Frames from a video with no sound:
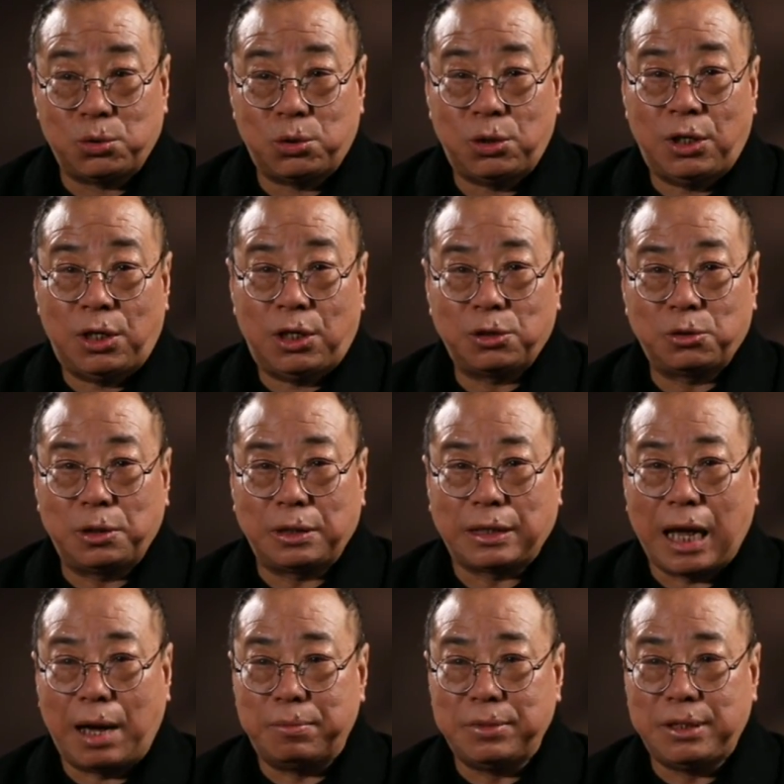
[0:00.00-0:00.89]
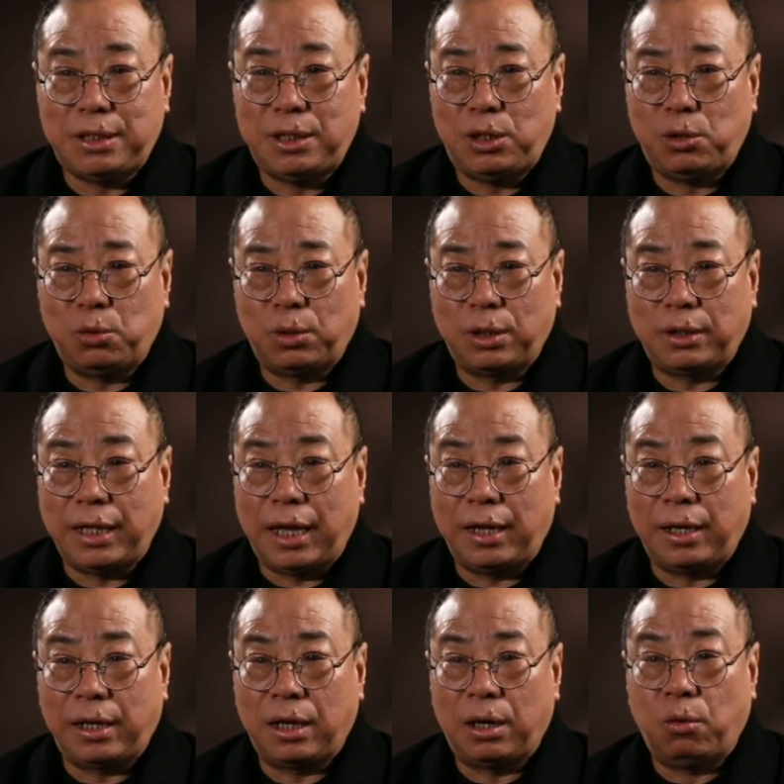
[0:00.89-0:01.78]
These movies talk about the
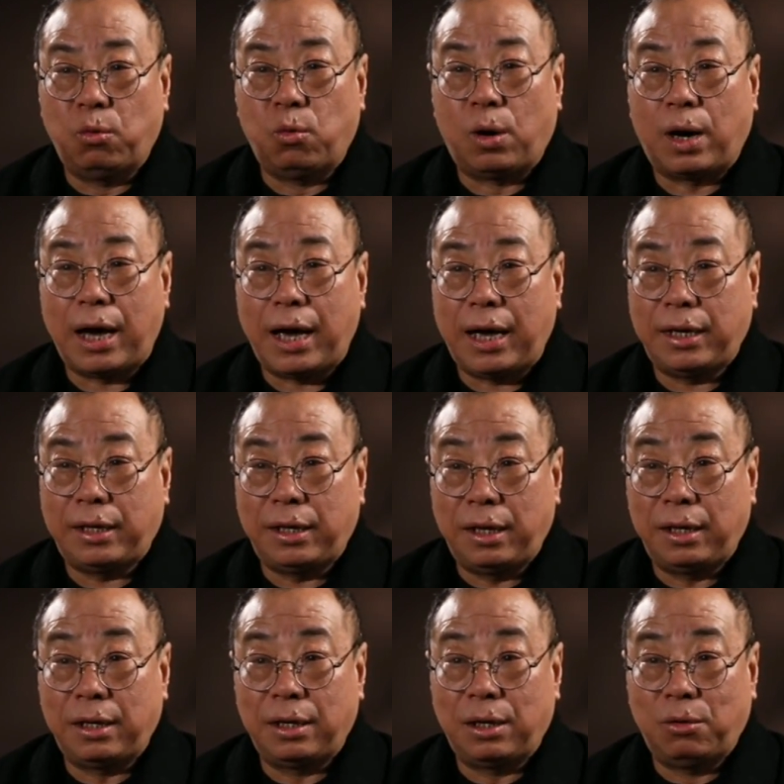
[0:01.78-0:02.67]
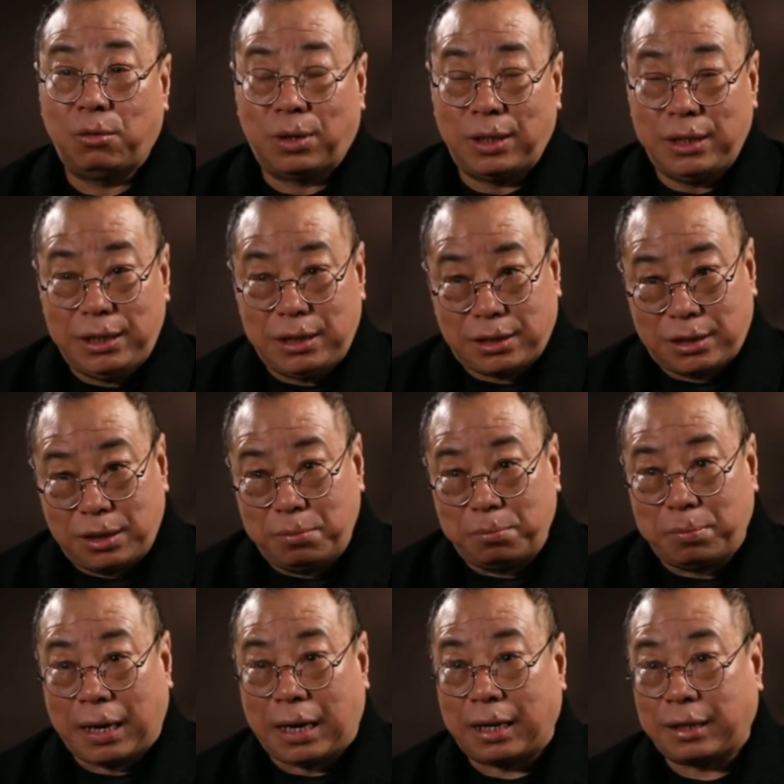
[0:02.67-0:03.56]
meaning of life and the home of the
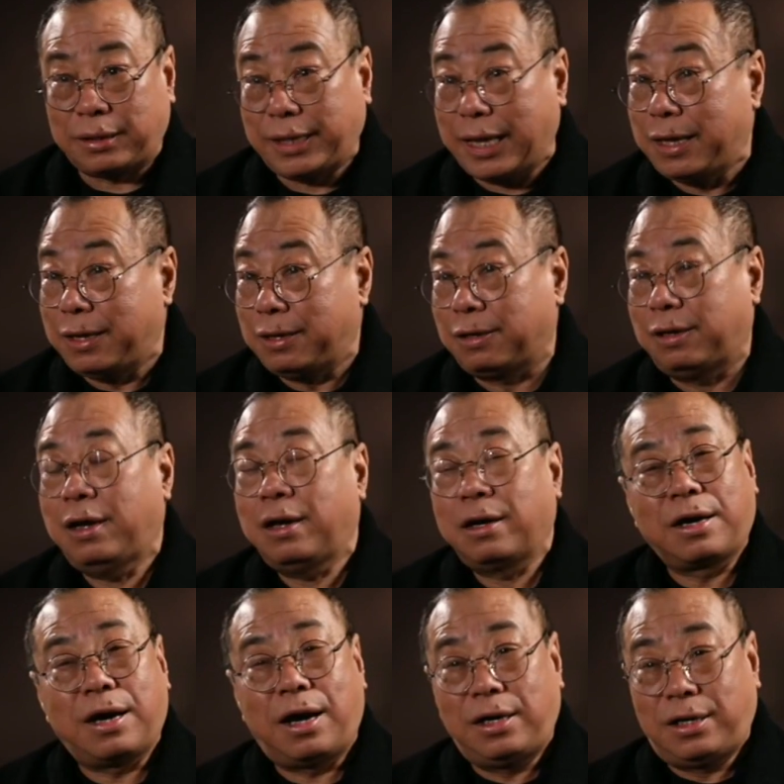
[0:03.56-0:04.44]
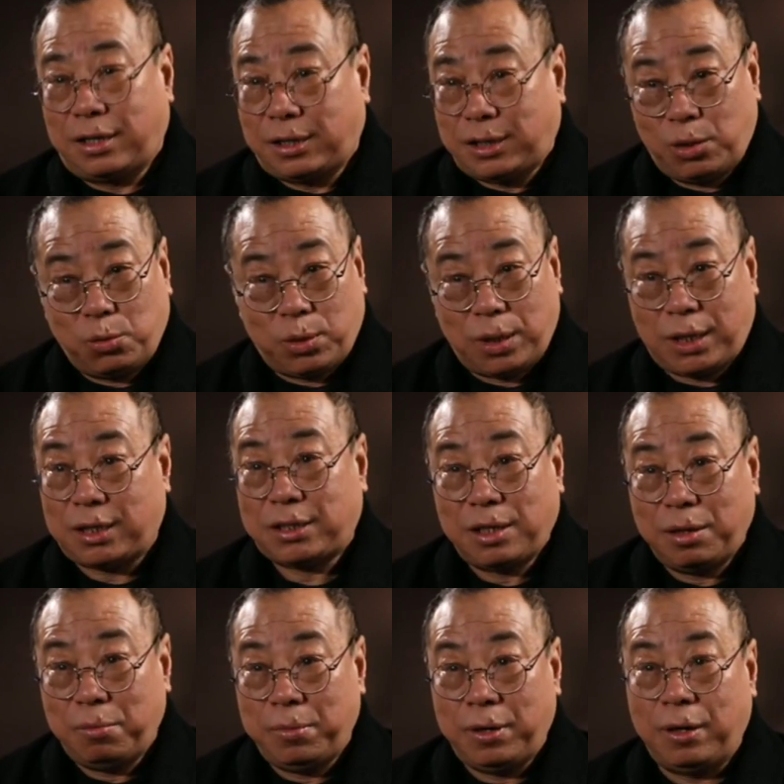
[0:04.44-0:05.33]
soul. That's the movie
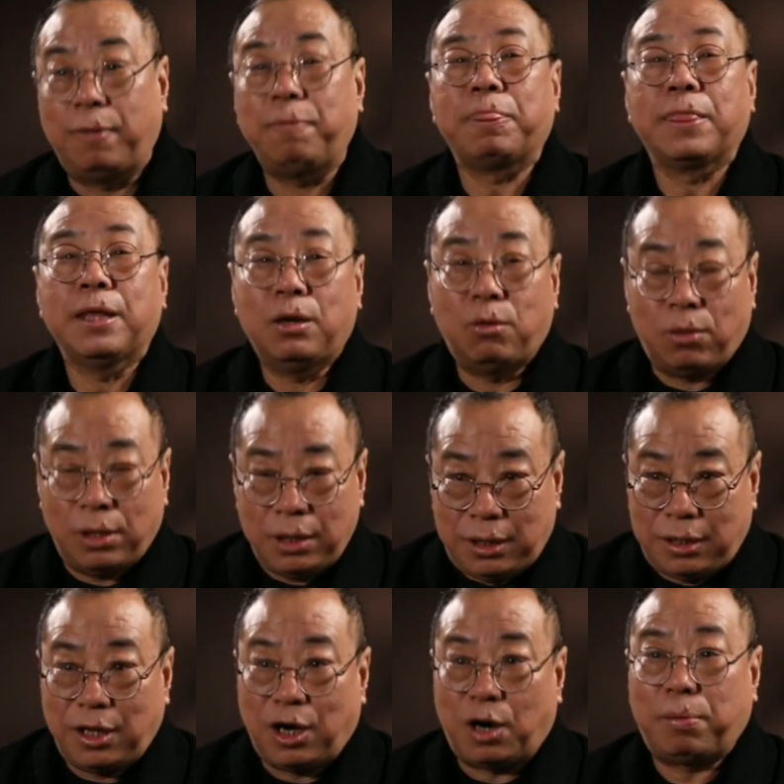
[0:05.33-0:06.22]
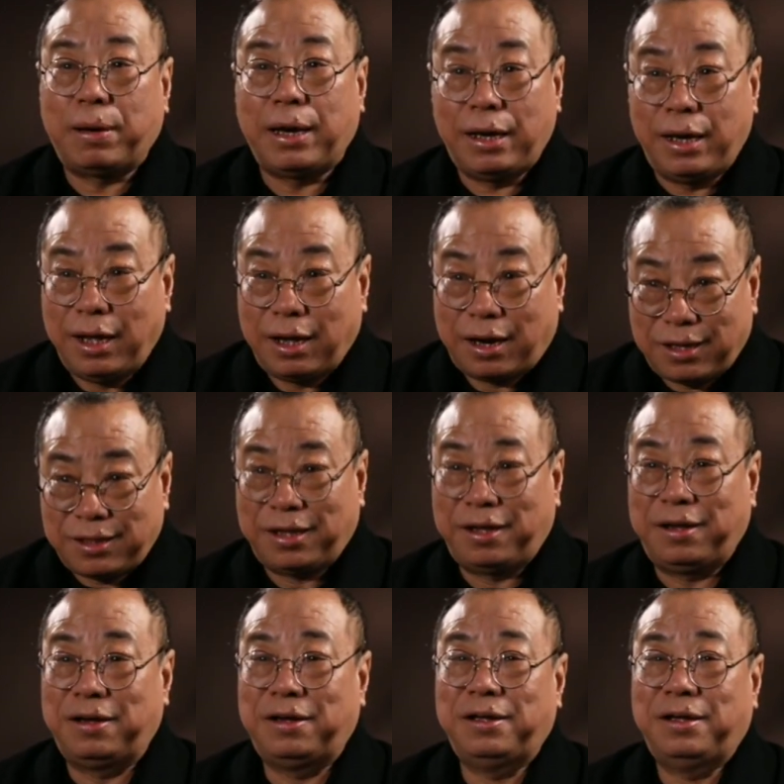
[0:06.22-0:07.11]
in my heart. I view
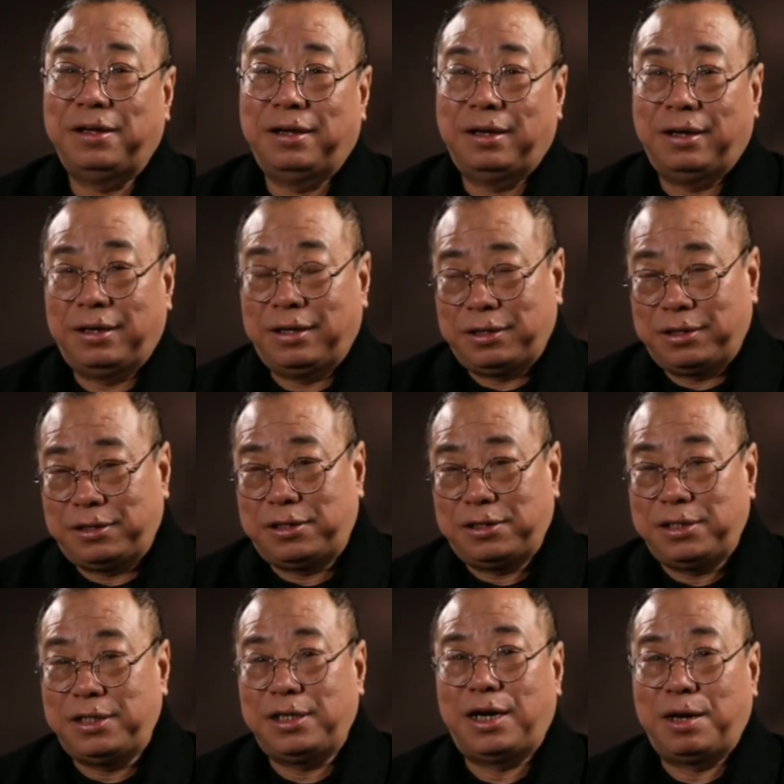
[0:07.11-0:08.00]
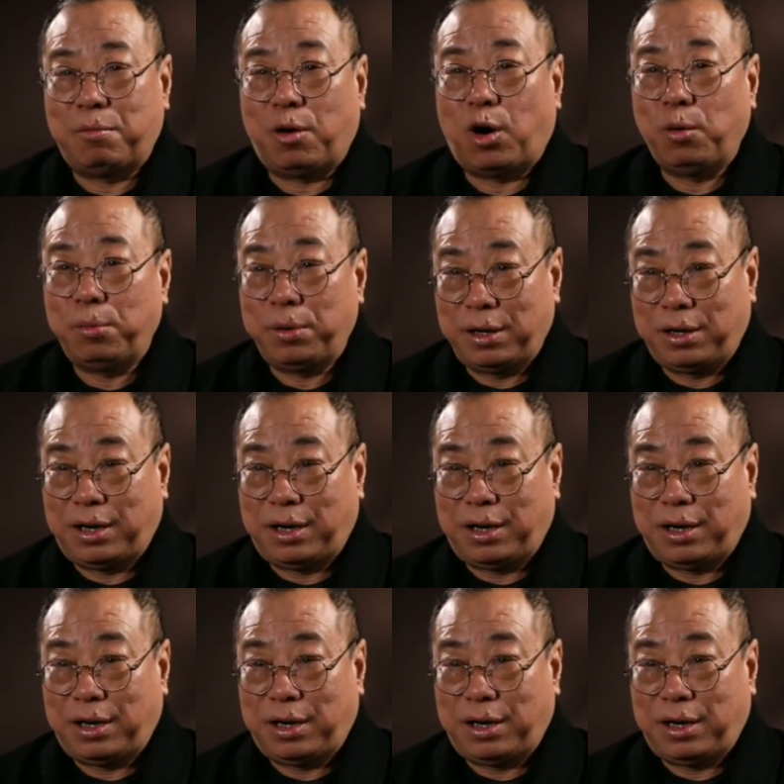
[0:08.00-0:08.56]
movies as my life. That's become